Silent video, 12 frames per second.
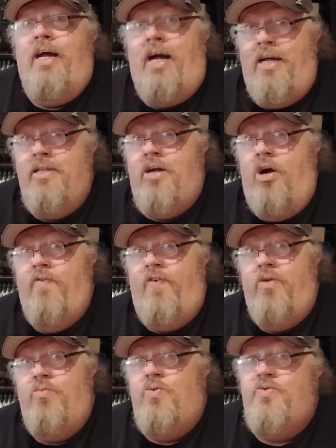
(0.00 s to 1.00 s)
and
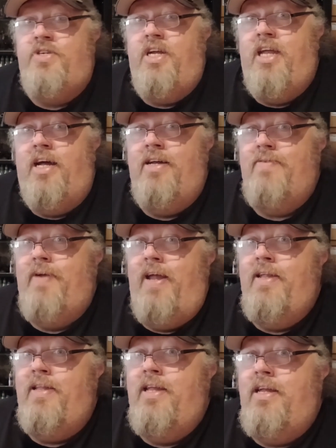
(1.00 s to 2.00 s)
hopefully we'll see you
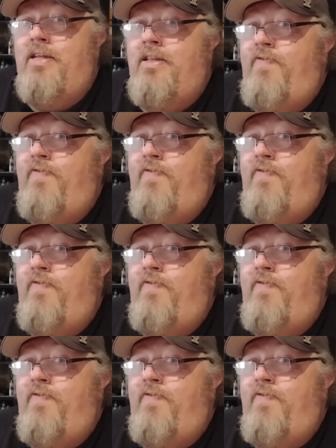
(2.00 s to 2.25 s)
in